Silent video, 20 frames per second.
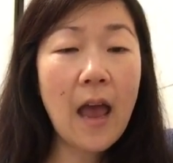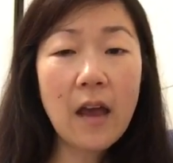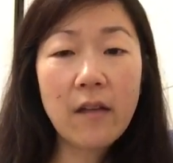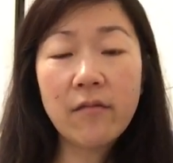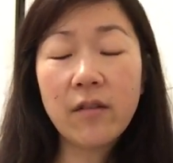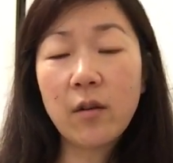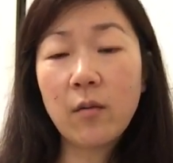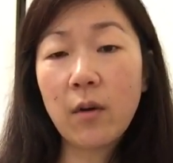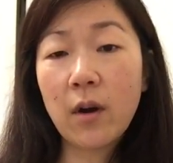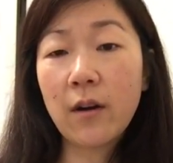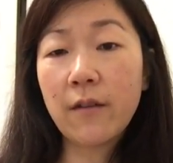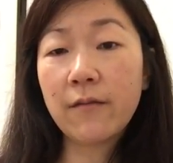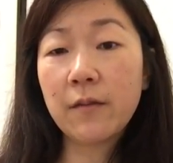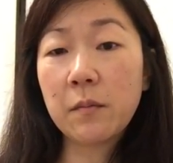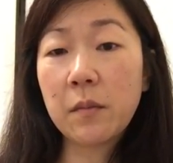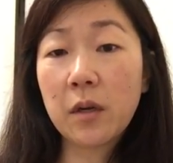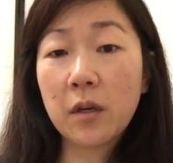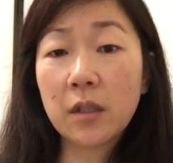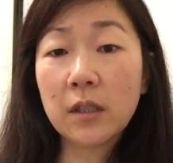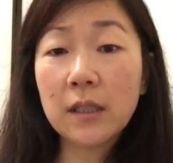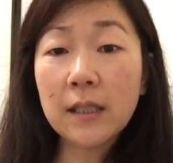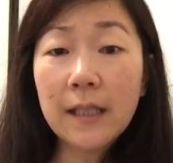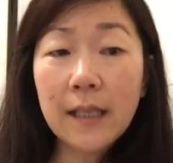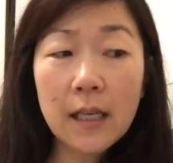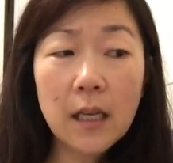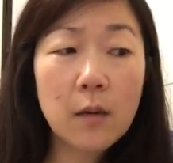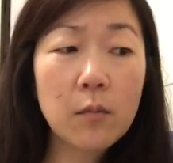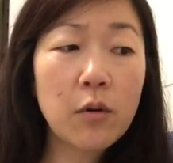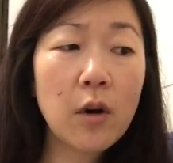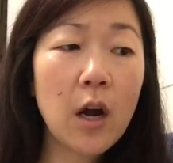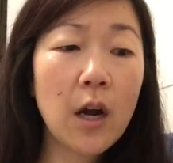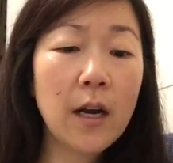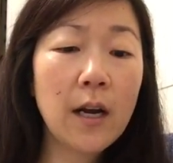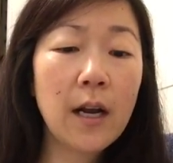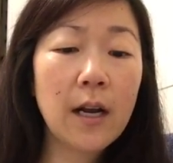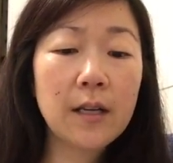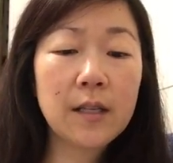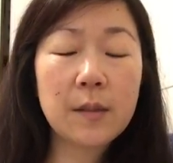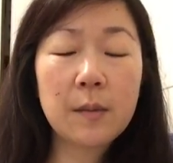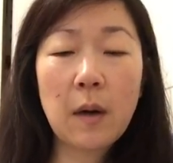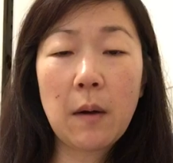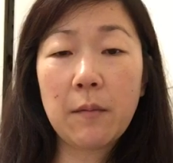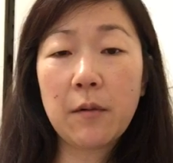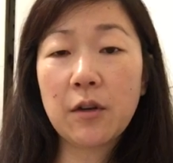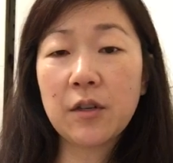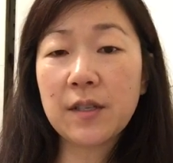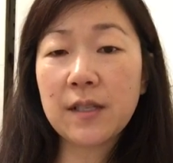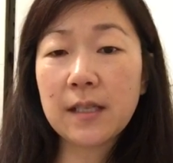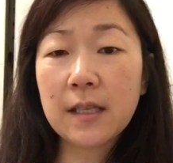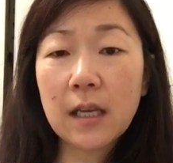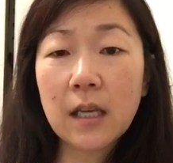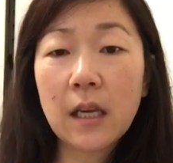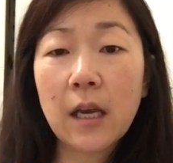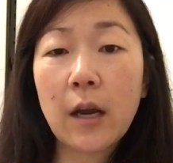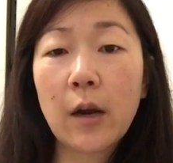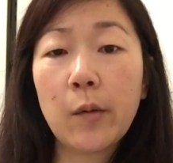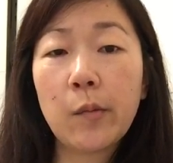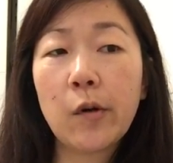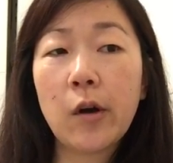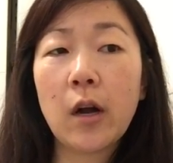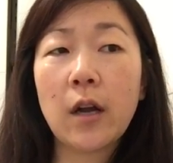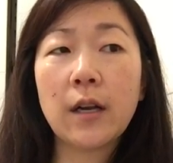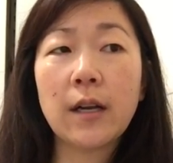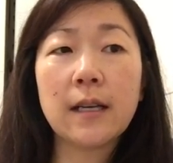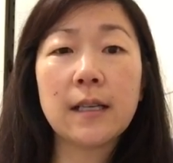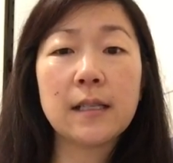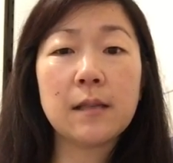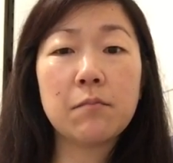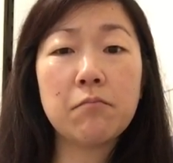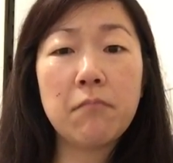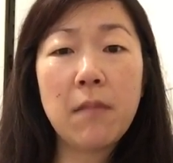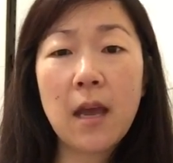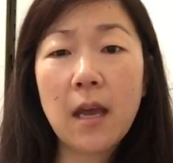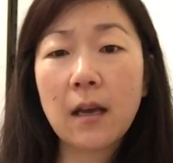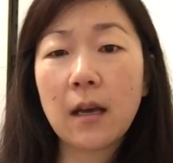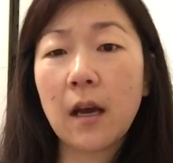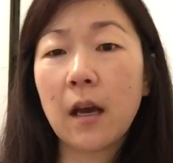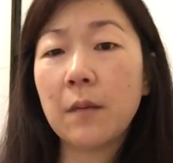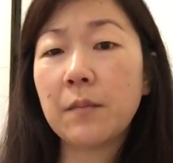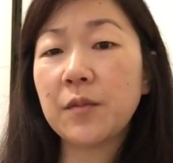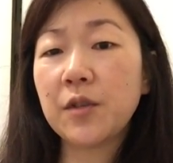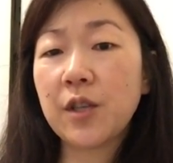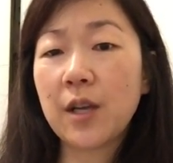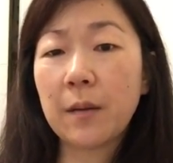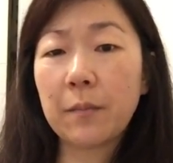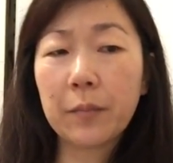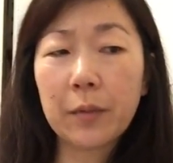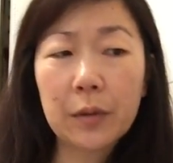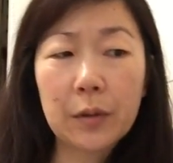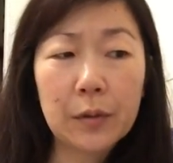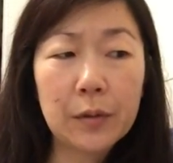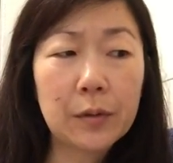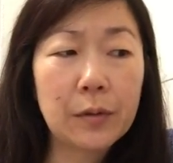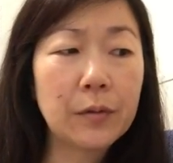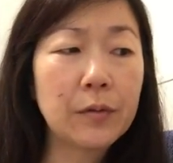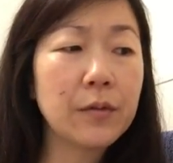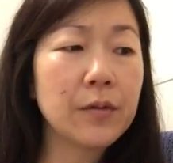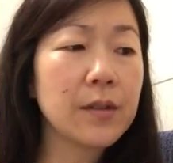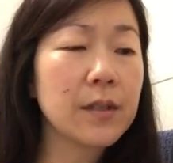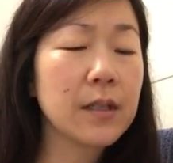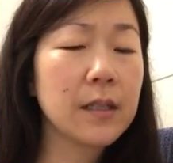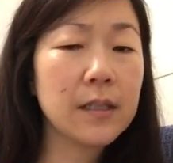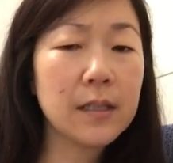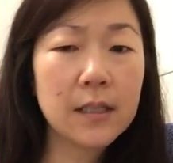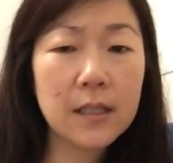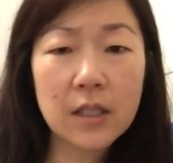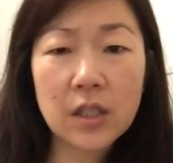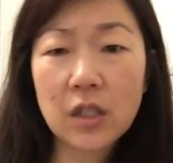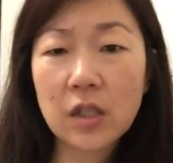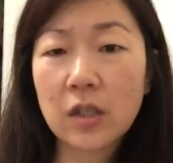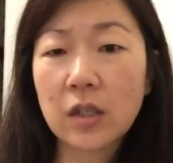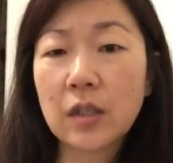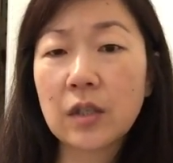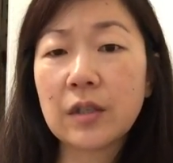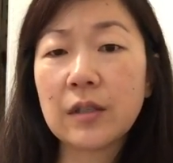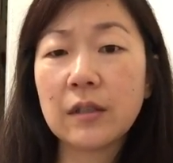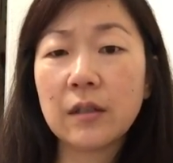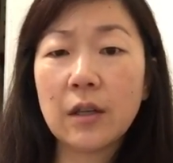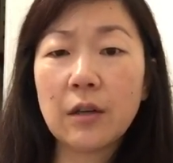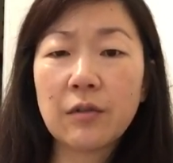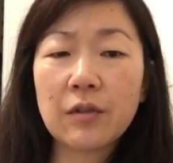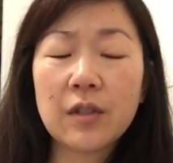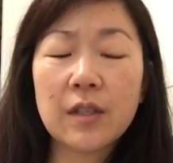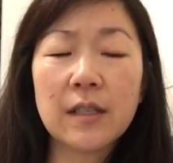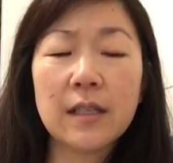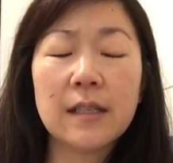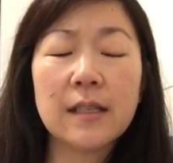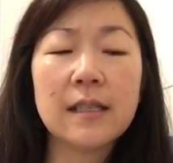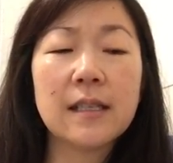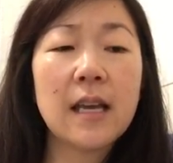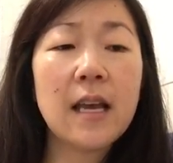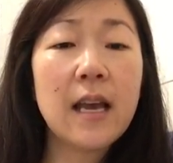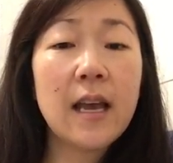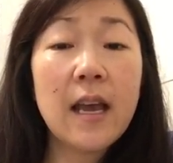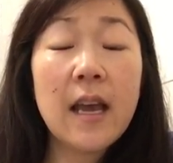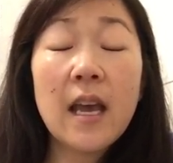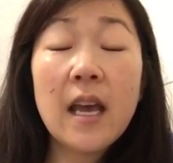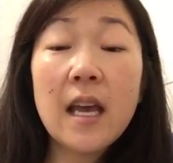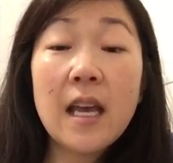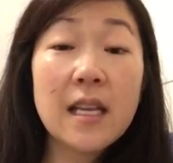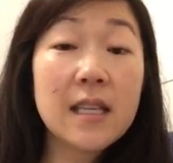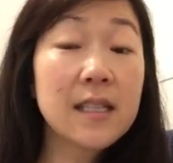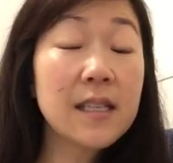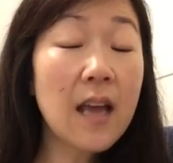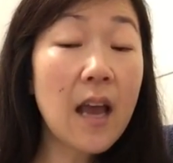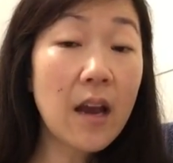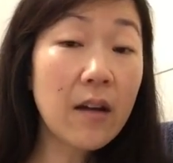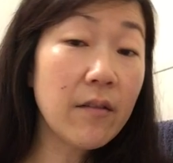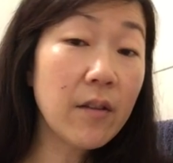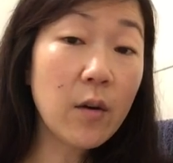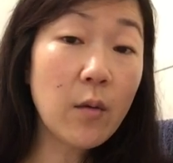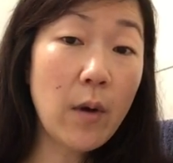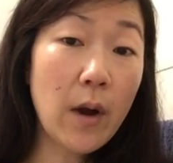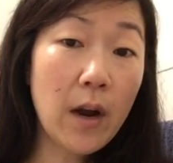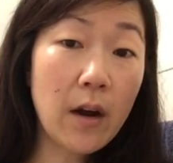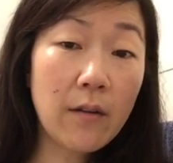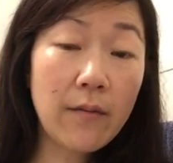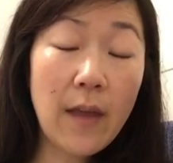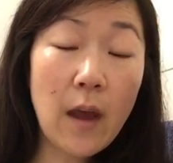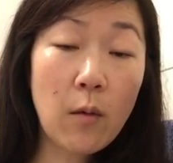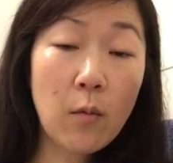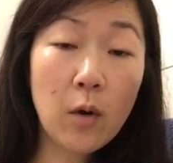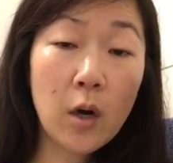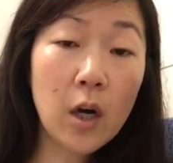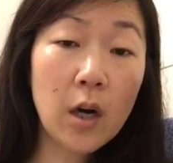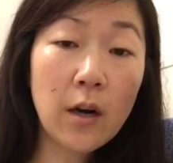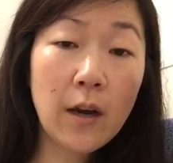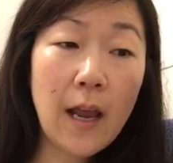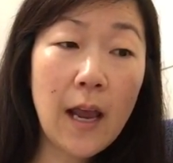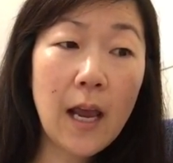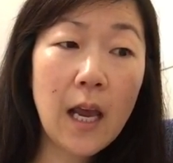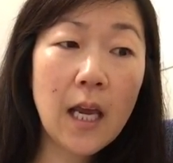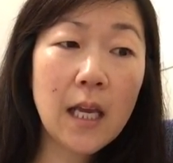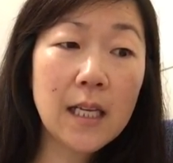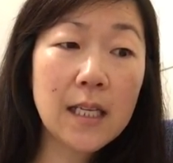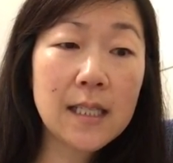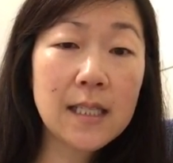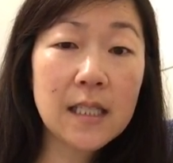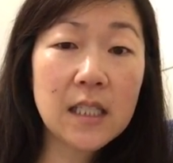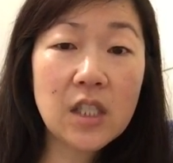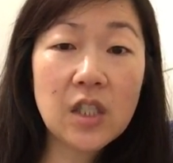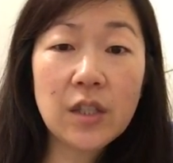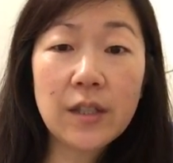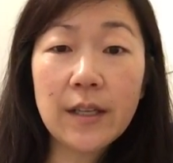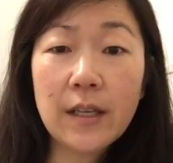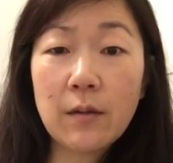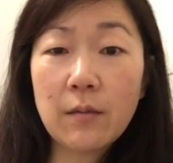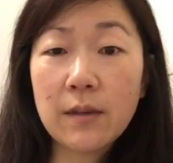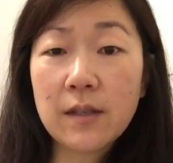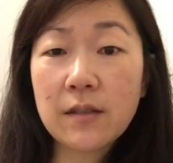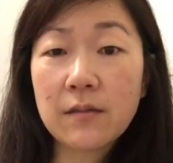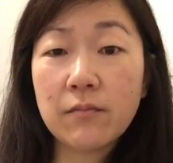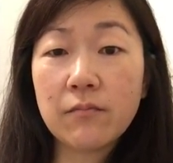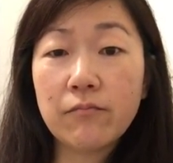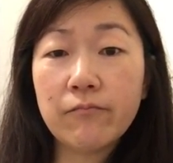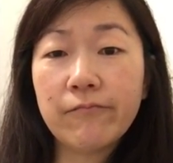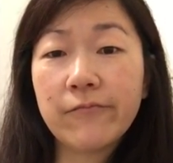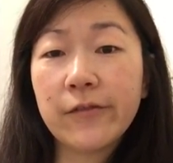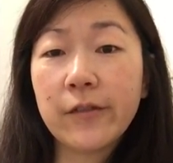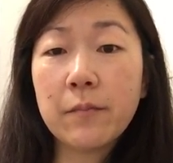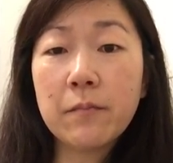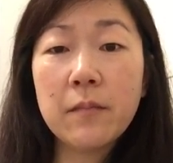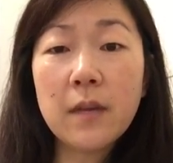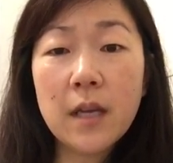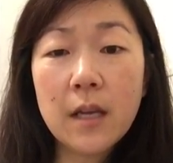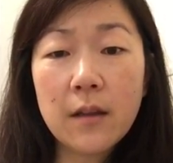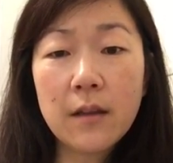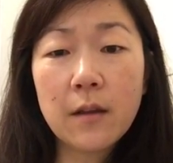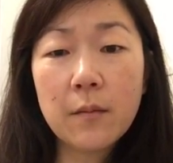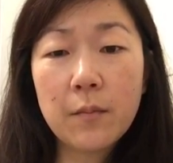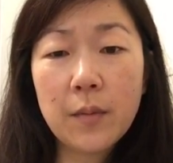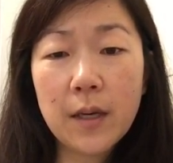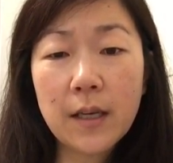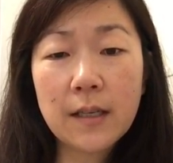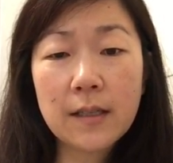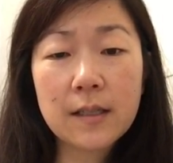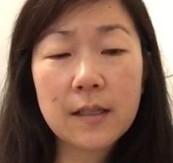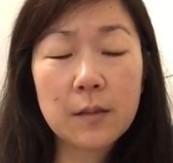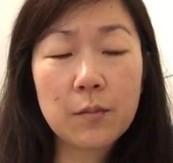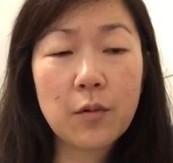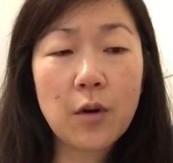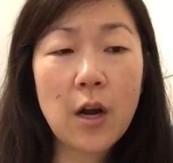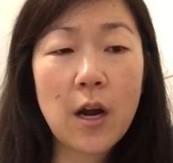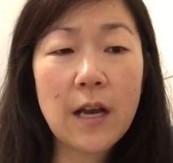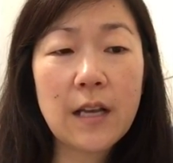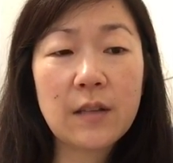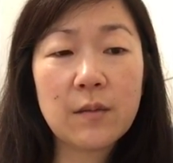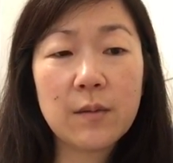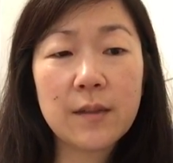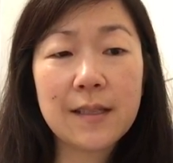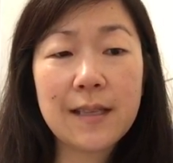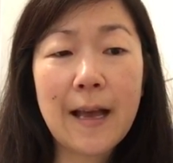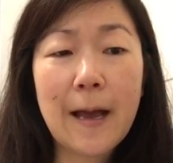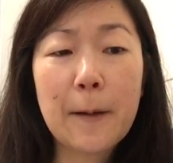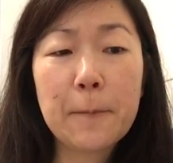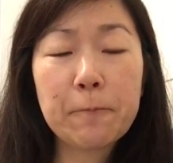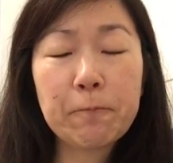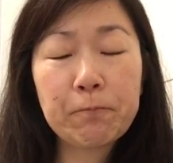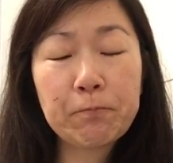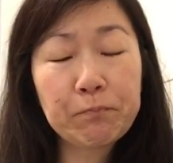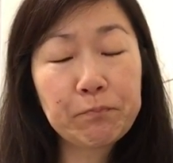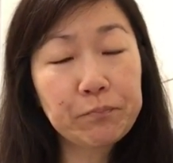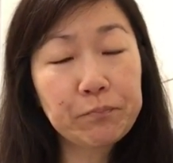everywhere from your cleaning products, probably your skincare products, makeup, shampoos, conditioners, lotions. It's everywhere, that word. And essentially, what's for me the biggest surprise was that